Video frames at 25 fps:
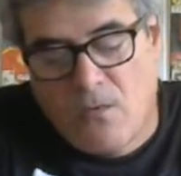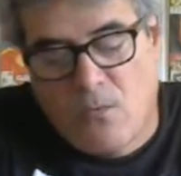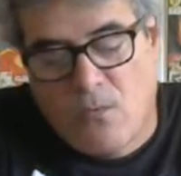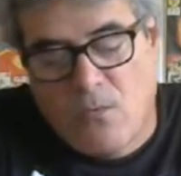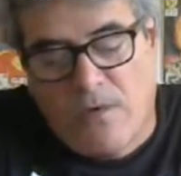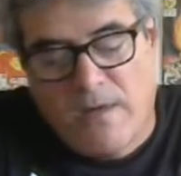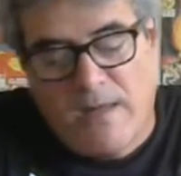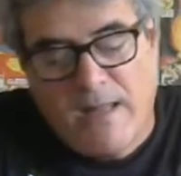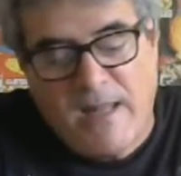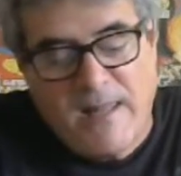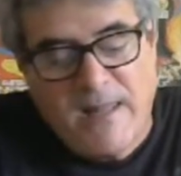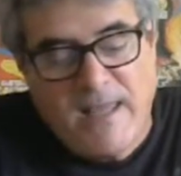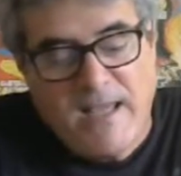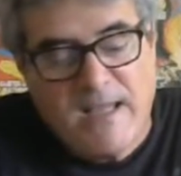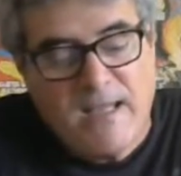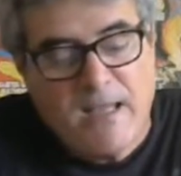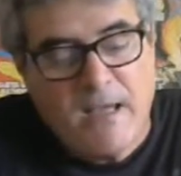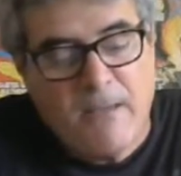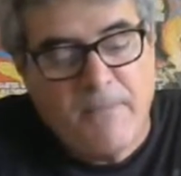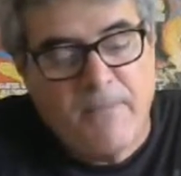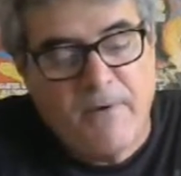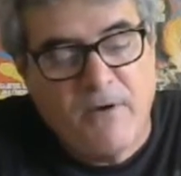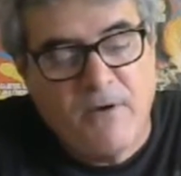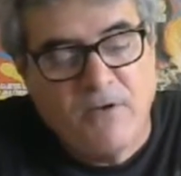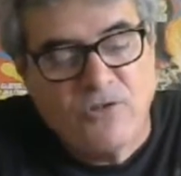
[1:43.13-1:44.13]
like
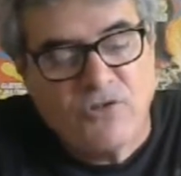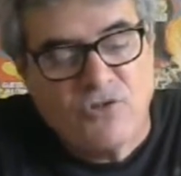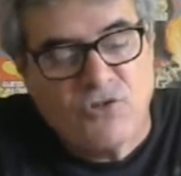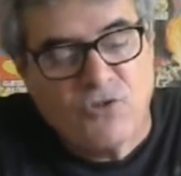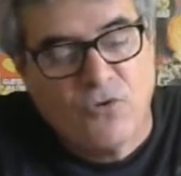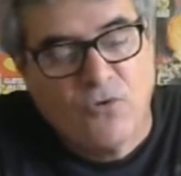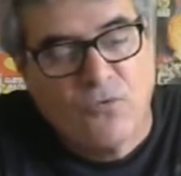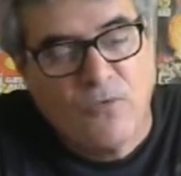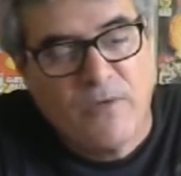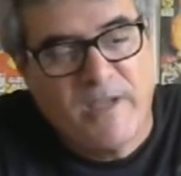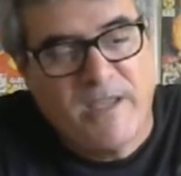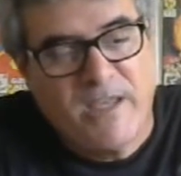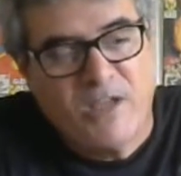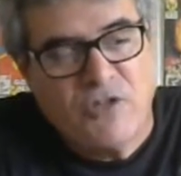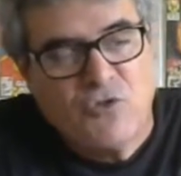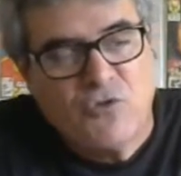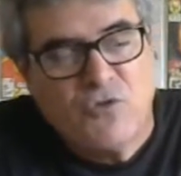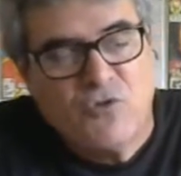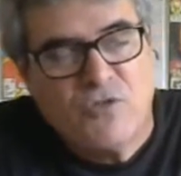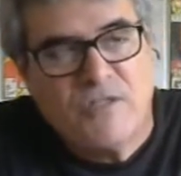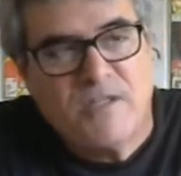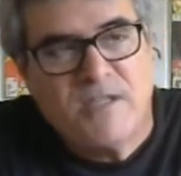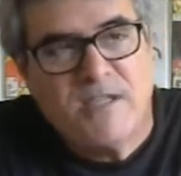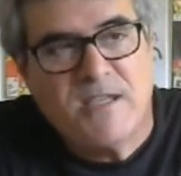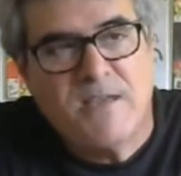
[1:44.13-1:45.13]
about So we get
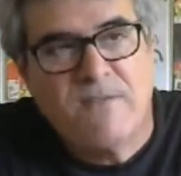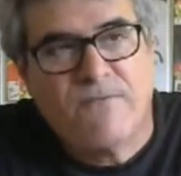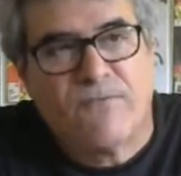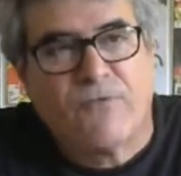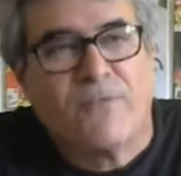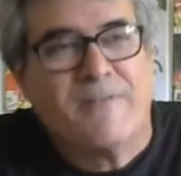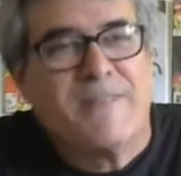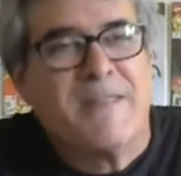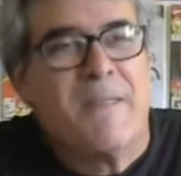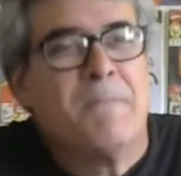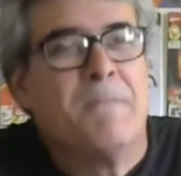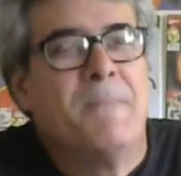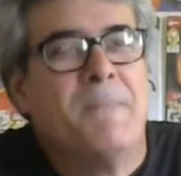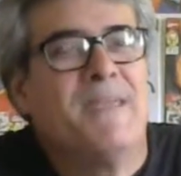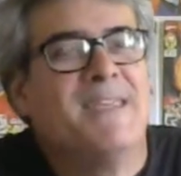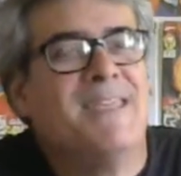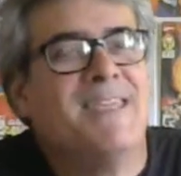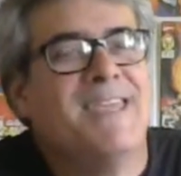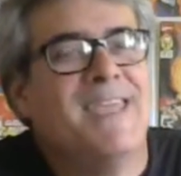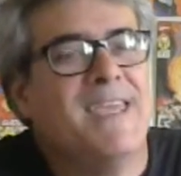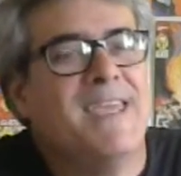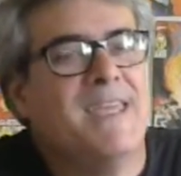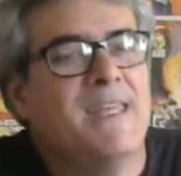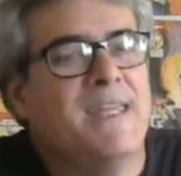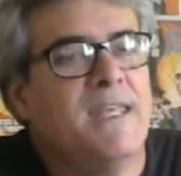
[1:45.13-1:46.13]
to see from the
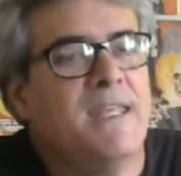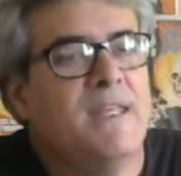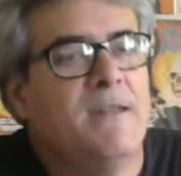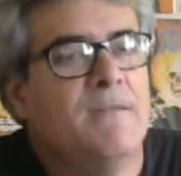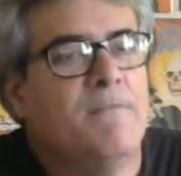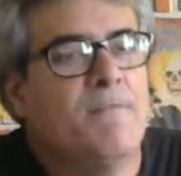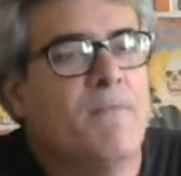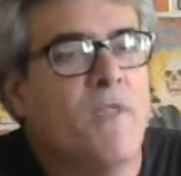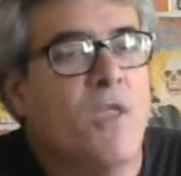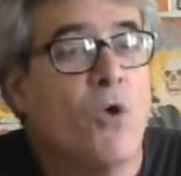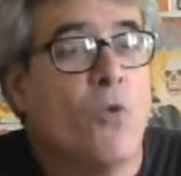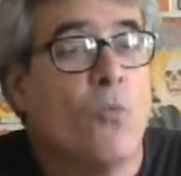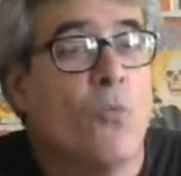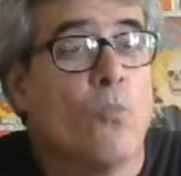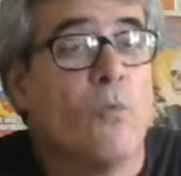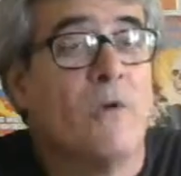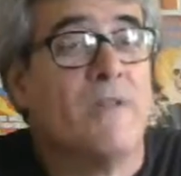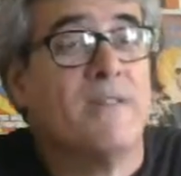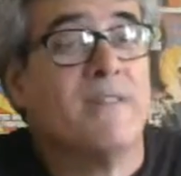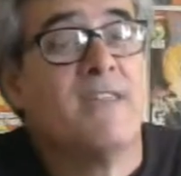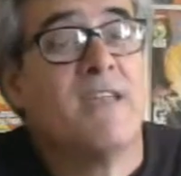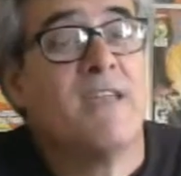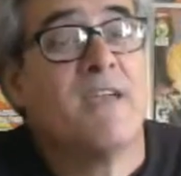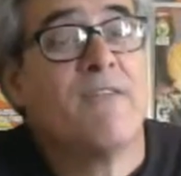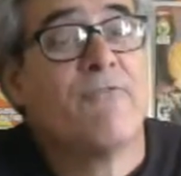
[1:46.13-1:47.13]
beginning
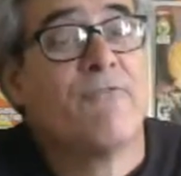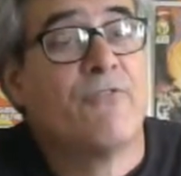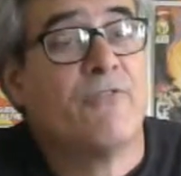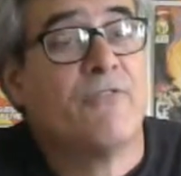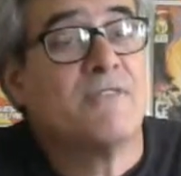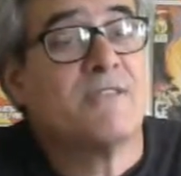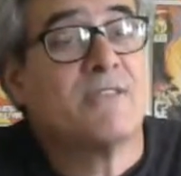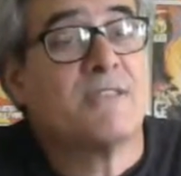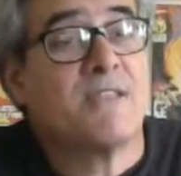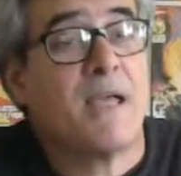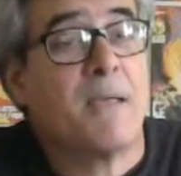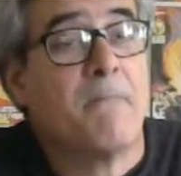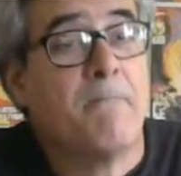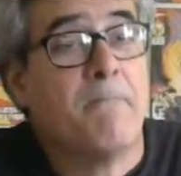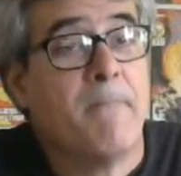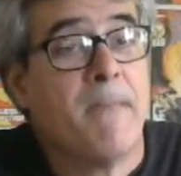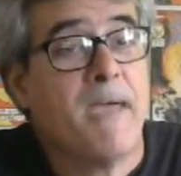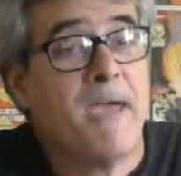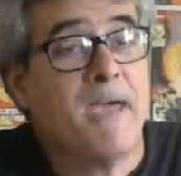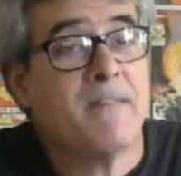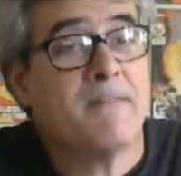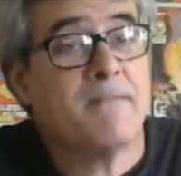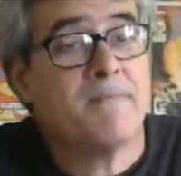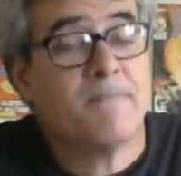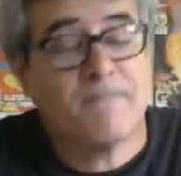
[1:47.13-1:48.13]
when they first time
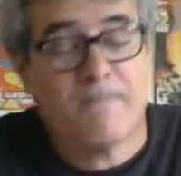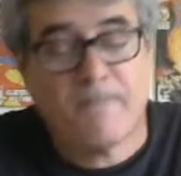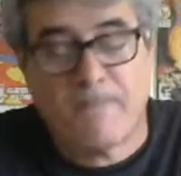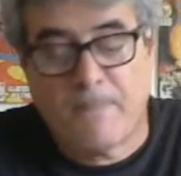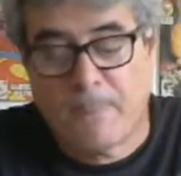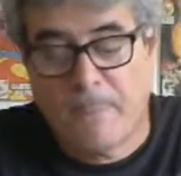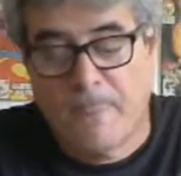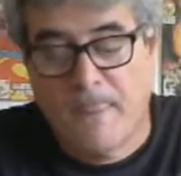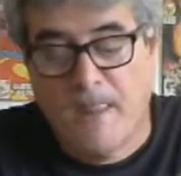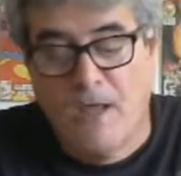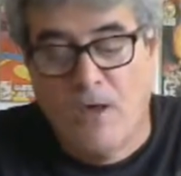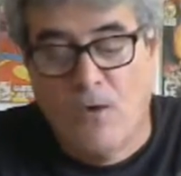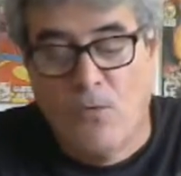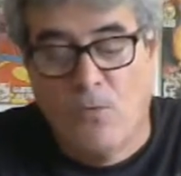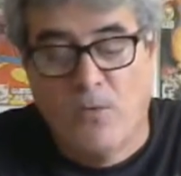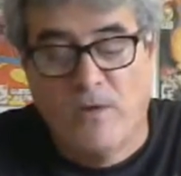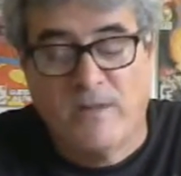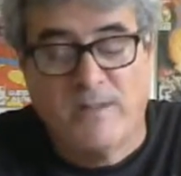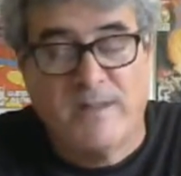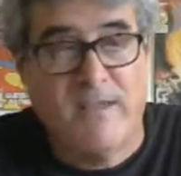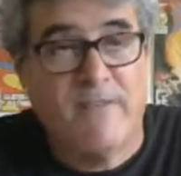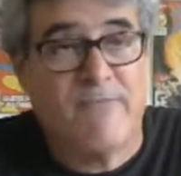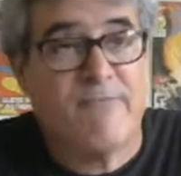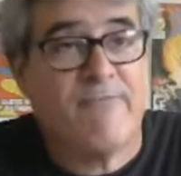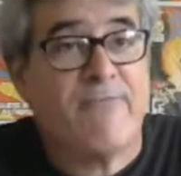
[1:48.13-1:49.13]
met,
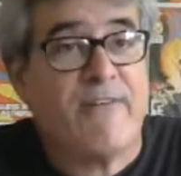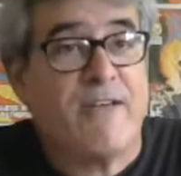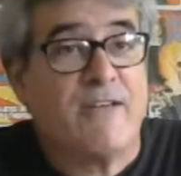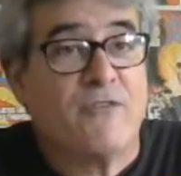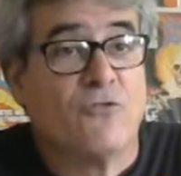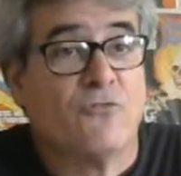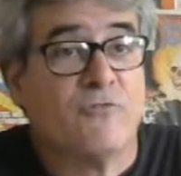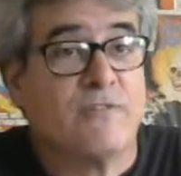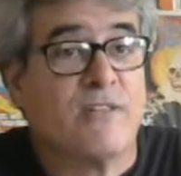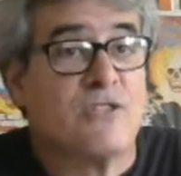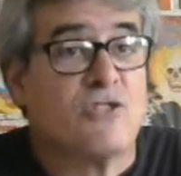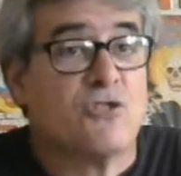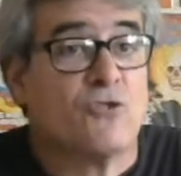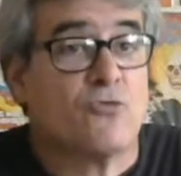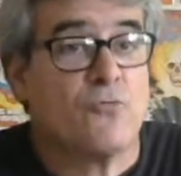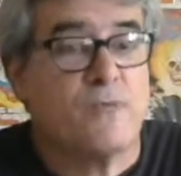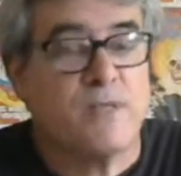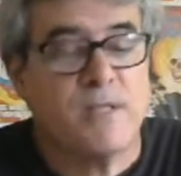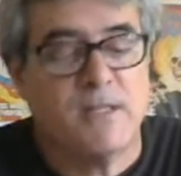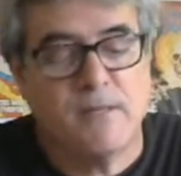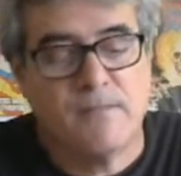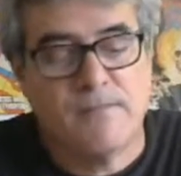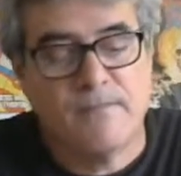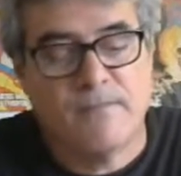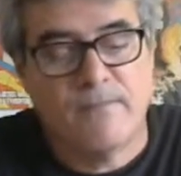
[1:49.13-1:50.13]
when they fight on the
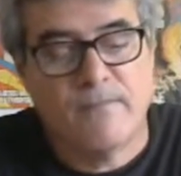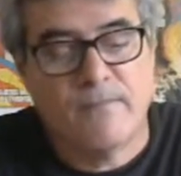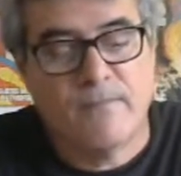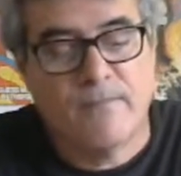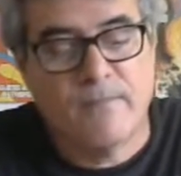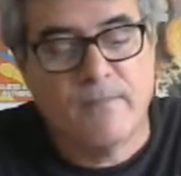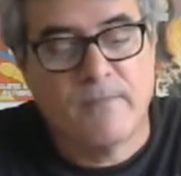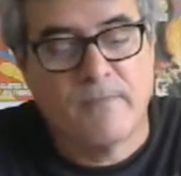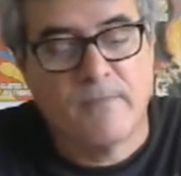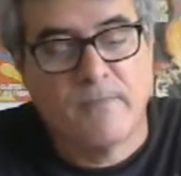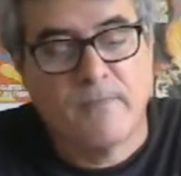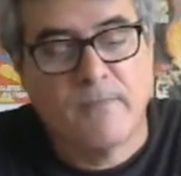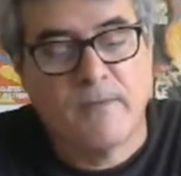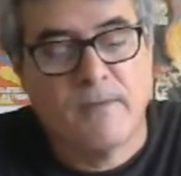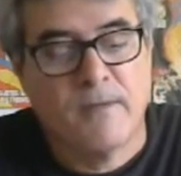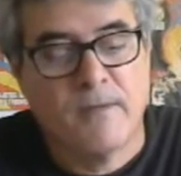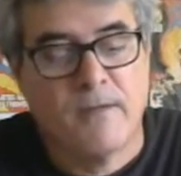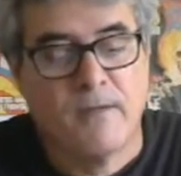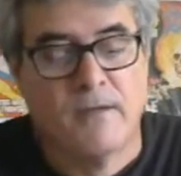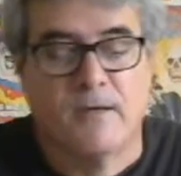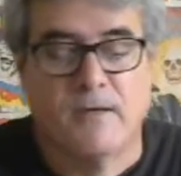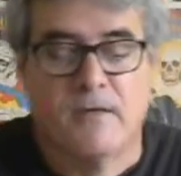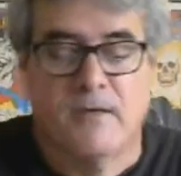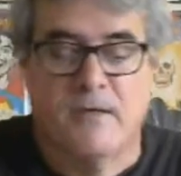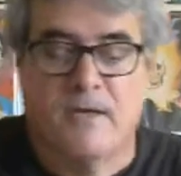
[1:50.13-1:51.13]
street,
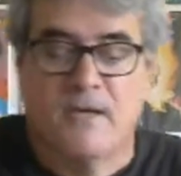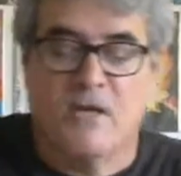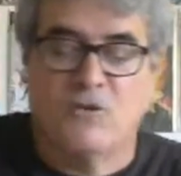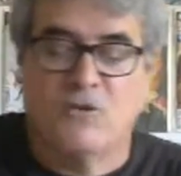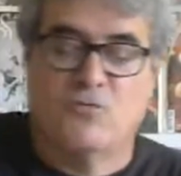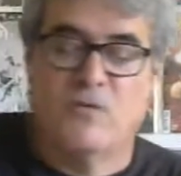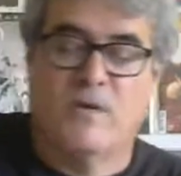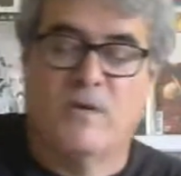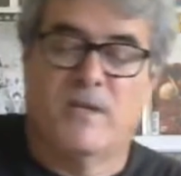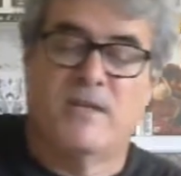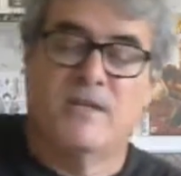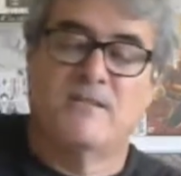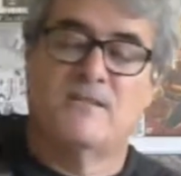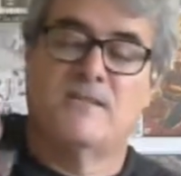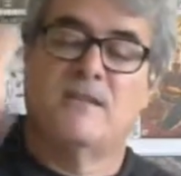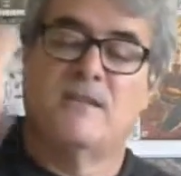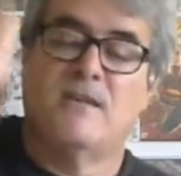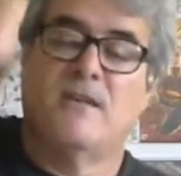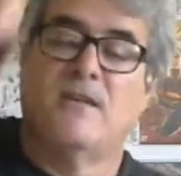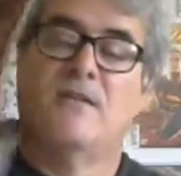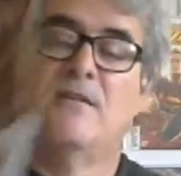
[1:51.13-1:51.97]
as we can see